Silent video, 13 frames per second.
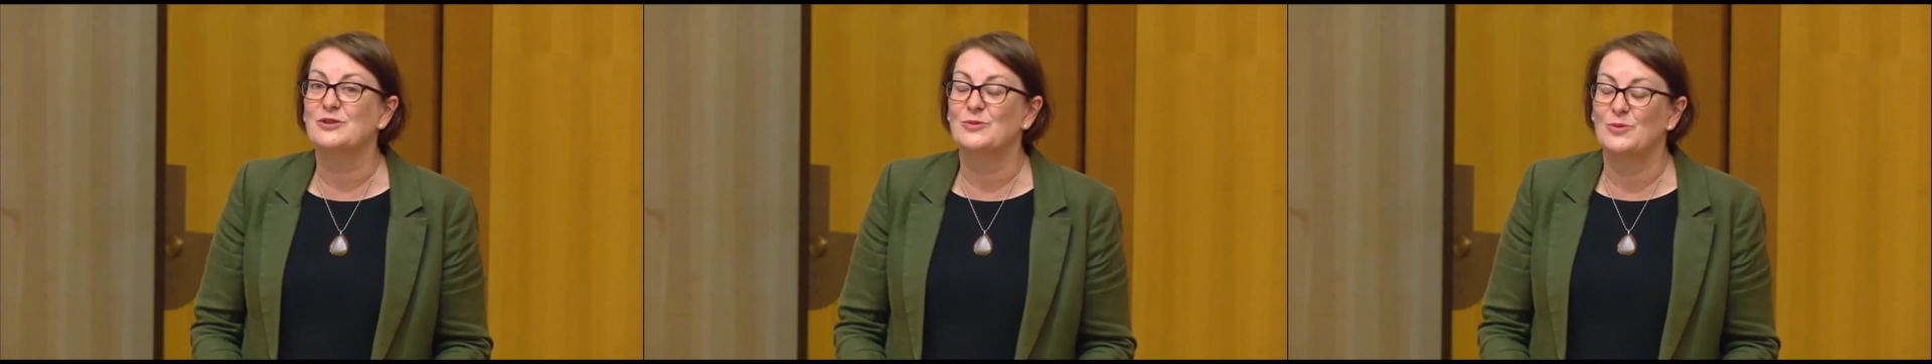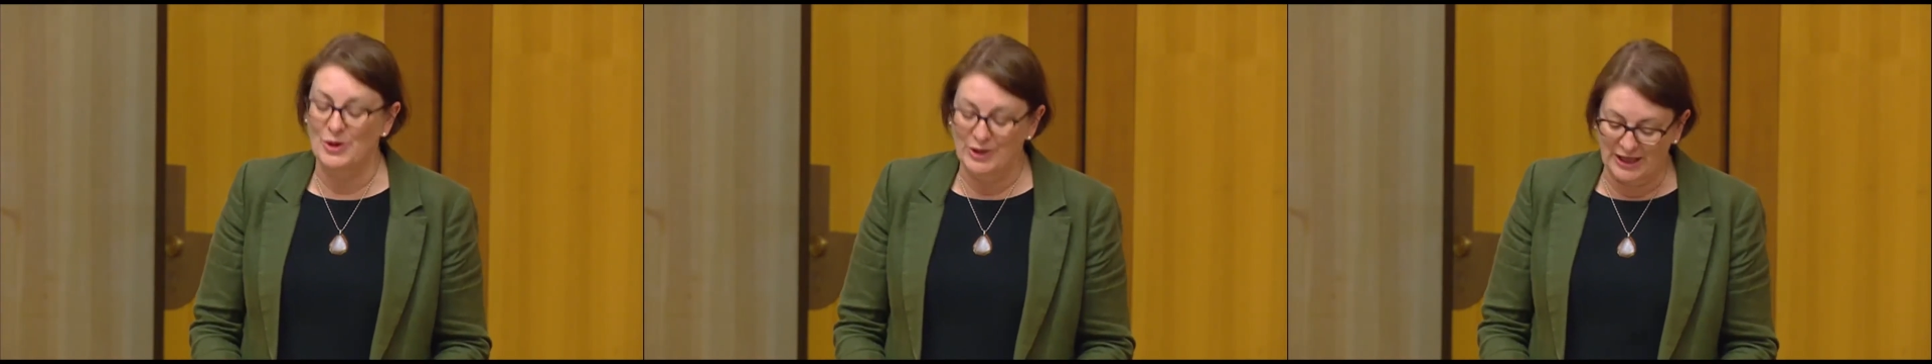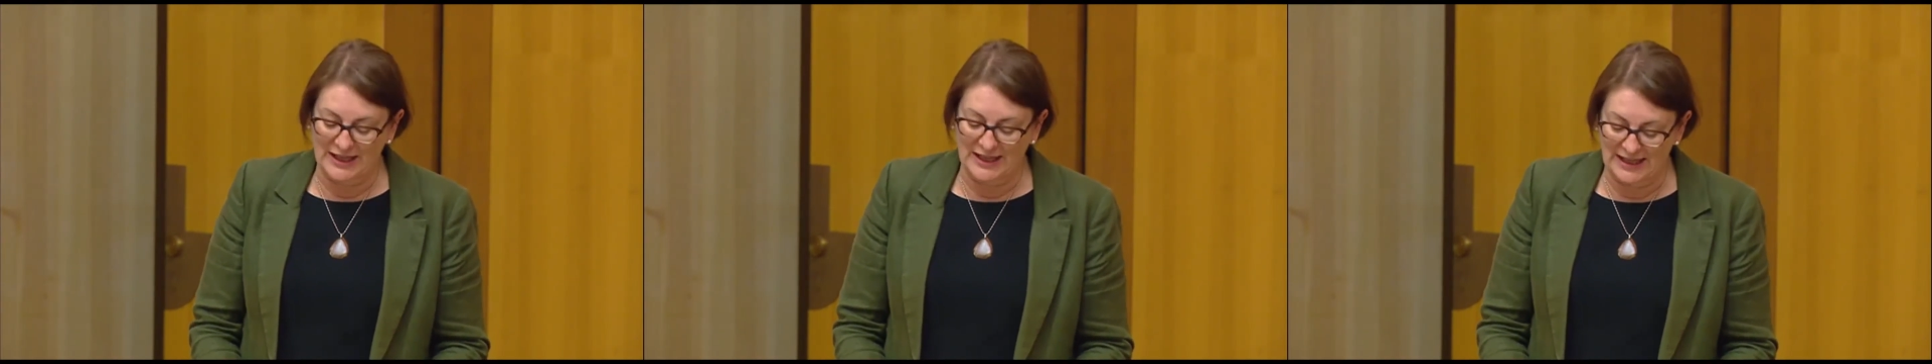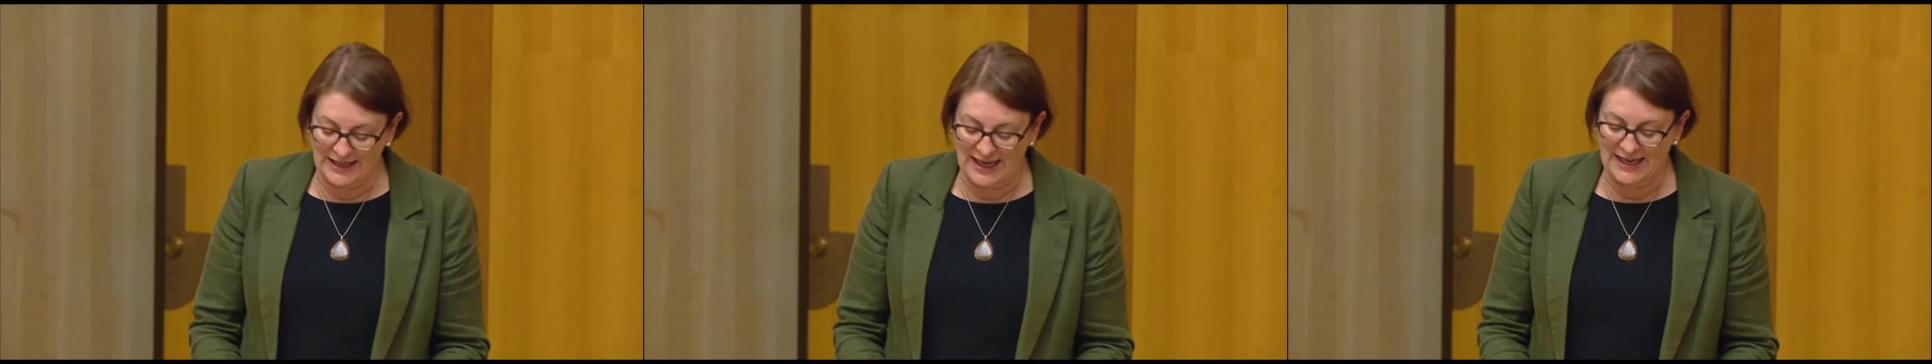working
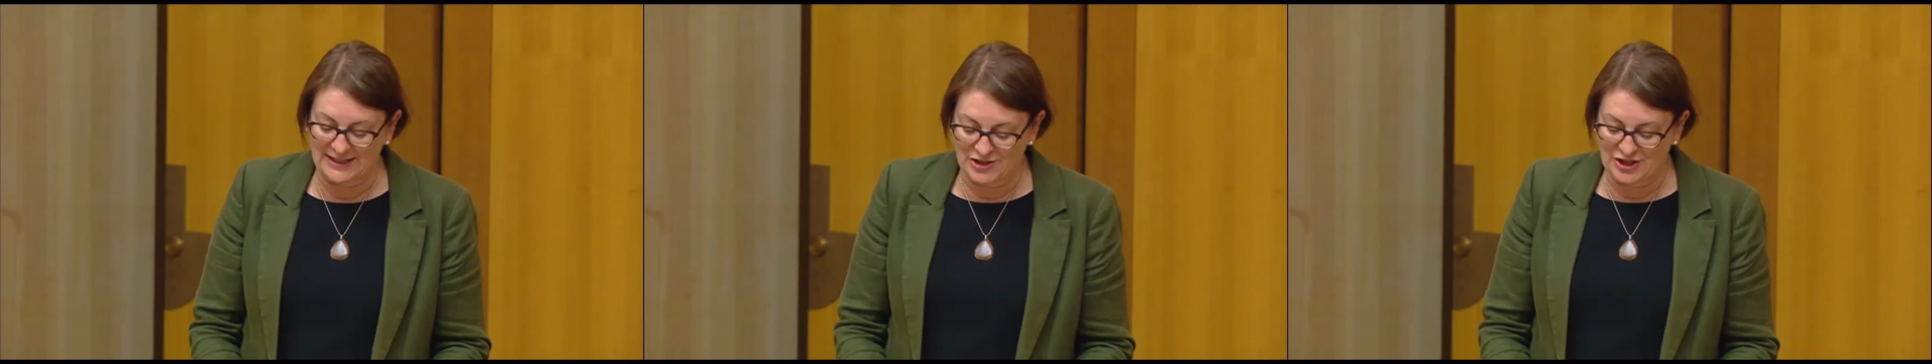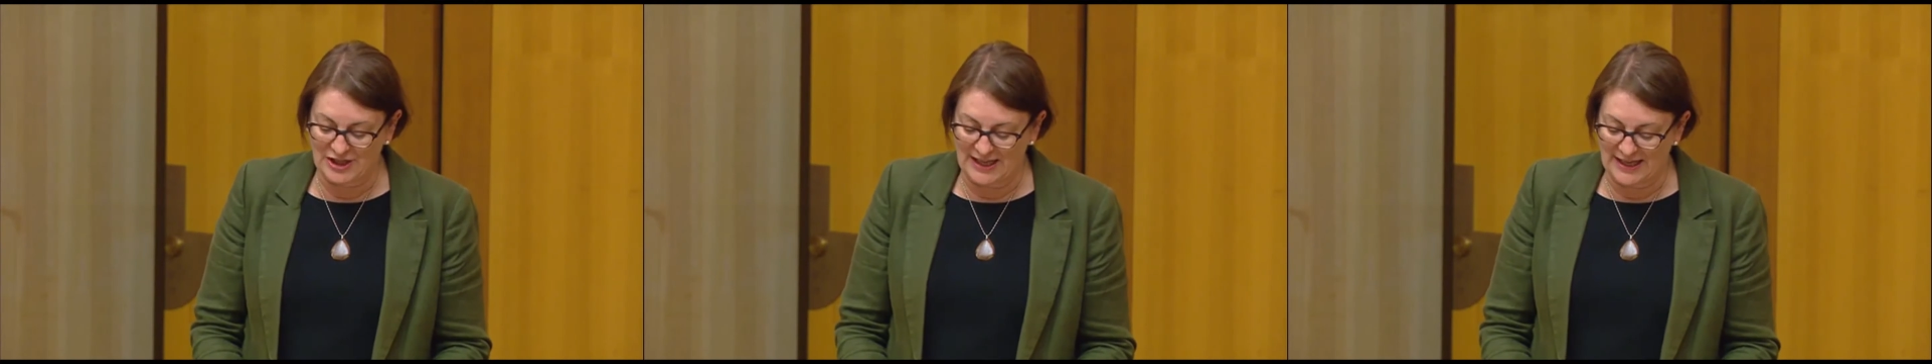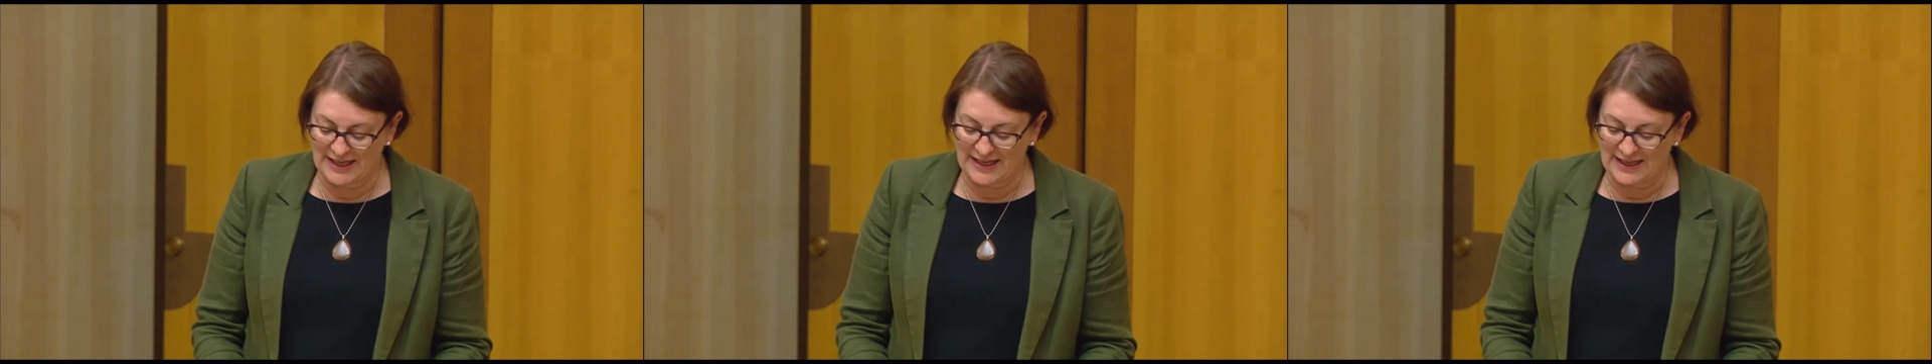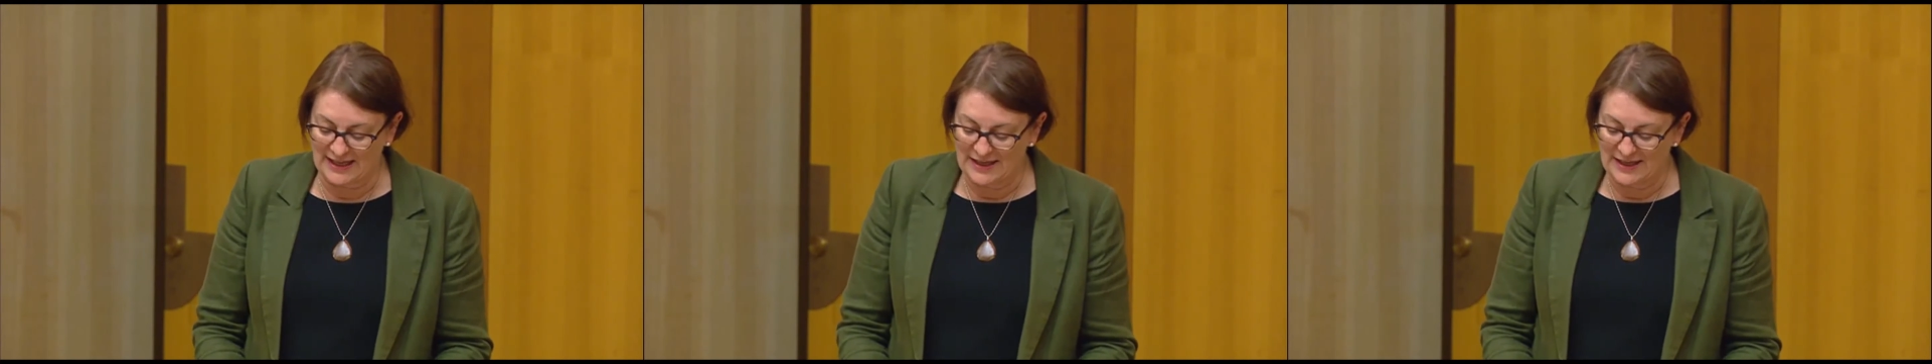in aged care,